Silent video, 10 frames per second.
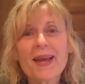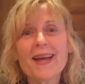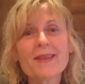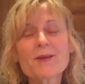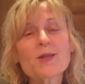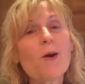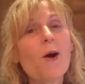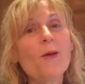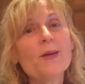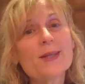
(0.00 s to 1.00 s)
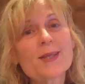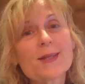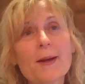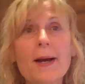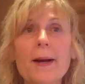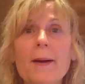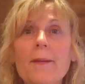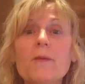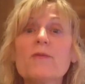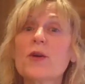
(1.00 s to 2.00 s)
and there's all this uh,
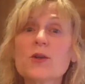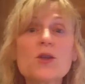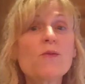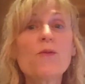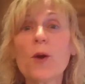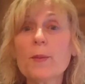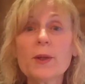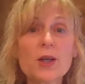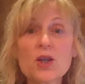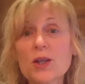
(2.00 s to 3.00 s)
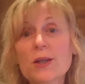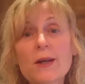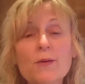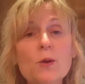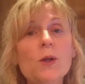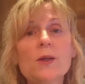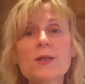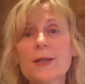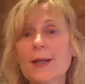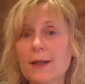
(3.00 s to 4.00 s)
first formulation, if you will,
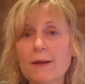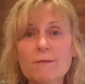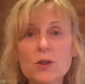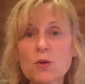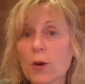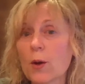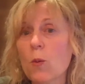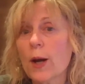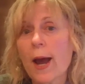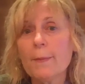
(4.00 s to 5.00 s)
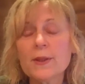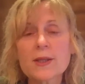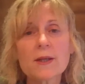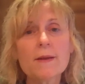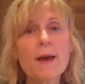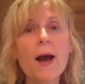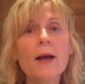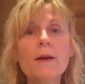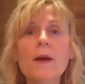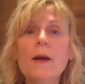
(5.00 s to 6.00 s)
sitting in inventory. What happens to that?